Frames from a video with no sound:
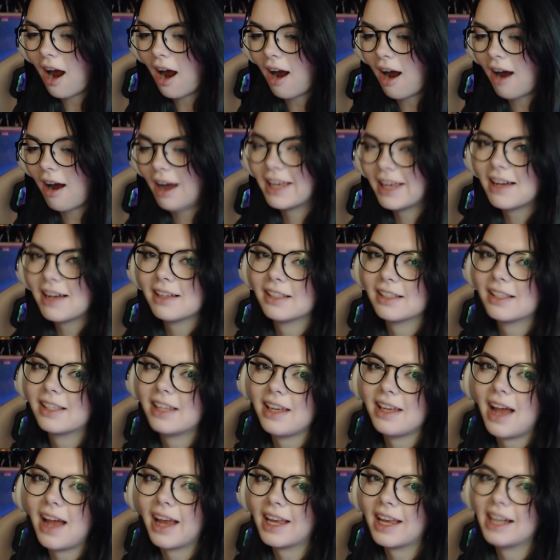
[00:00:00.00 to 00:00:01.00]
I can't
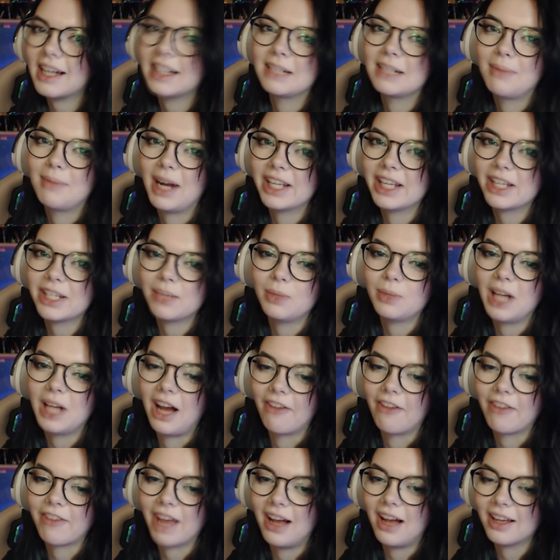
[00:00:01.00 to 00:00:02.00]
see. I can't imagine we'll
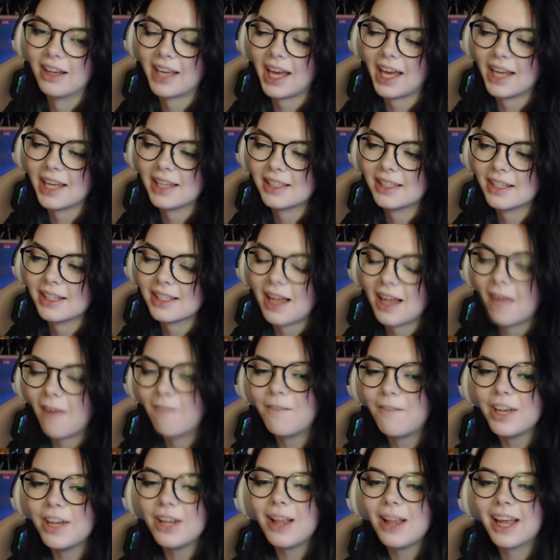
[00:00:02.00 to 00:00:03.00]
have Cal Kestis. I
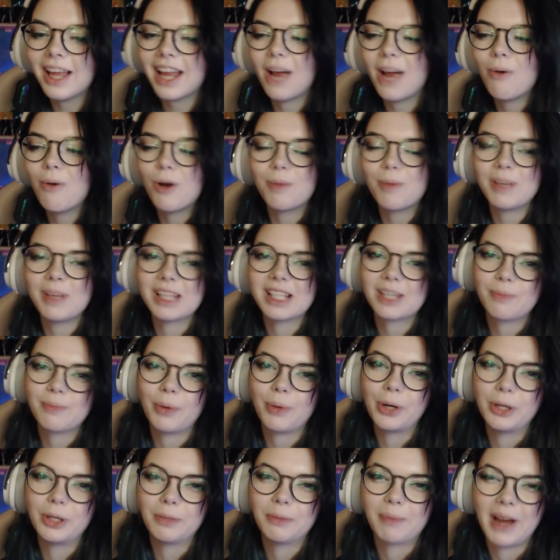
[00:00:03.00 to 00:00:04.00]
feel like I would have been
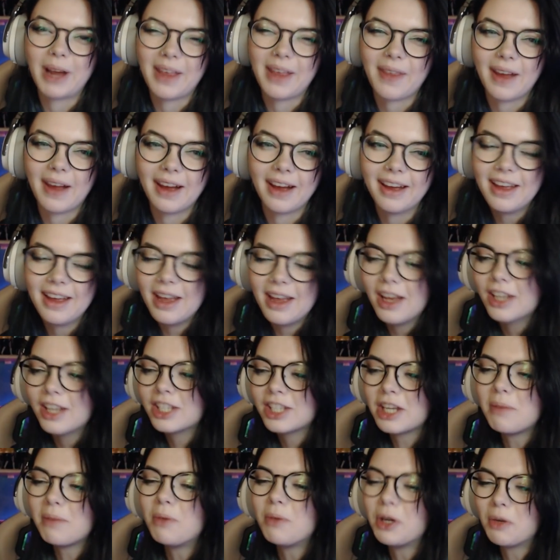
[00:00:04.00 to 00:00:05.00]
spoiled by that.
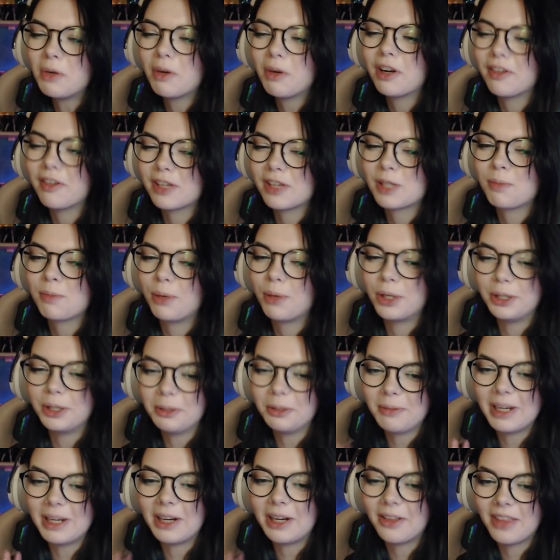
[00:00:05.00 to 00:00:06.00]
Someone would have spoiled
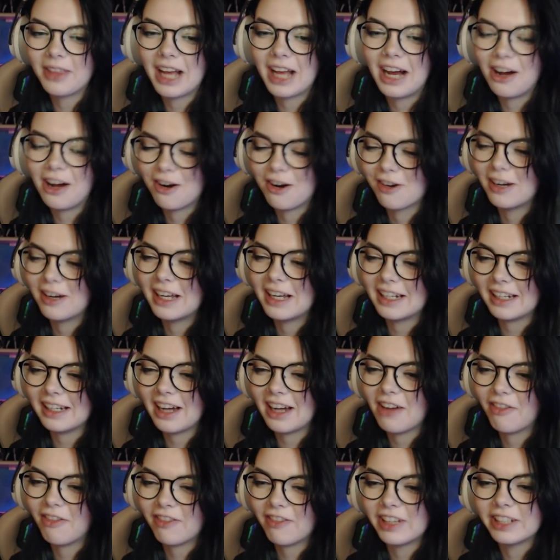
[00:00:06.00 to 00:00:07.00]
me on that already. I
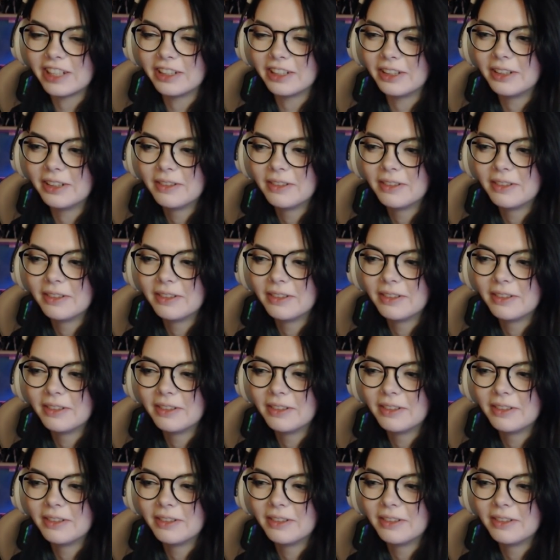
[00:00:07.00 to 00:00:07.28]
feel.